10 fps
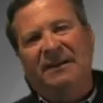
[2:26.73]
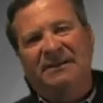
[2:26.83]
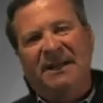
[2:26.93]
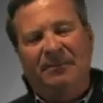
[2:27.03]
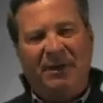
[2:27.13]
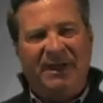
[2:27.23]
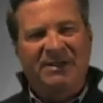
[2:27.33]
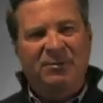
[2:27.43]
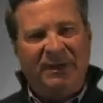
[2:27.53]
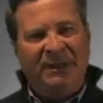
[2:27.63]
that take
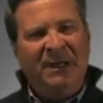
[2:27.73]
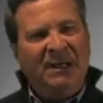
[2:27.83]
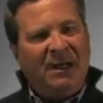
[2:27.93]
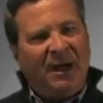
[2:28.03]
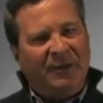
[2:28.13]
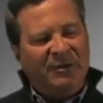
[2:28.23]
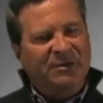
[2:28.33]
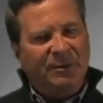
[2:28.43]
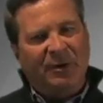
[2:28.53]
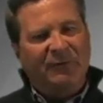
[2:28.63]
place when uh, those
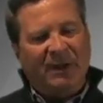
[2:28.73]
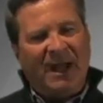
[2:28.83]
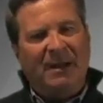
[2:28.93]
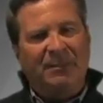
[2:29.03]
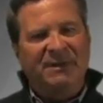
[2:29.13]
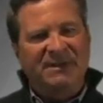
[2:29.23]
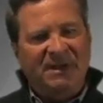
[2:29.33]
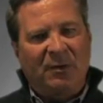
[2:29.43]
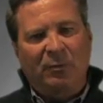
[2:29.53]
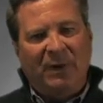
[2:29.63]
three overlap is
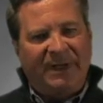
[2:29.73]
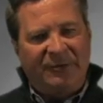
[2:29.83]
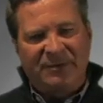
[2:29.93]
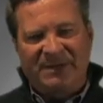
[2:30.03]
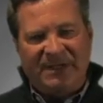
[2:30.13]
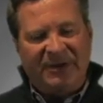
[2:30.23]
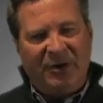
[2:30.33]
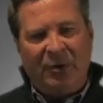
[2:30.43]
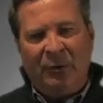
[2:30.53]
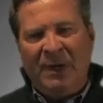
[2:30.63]
uh, really interesting to
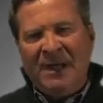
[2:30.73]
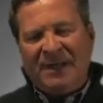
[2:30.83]
know.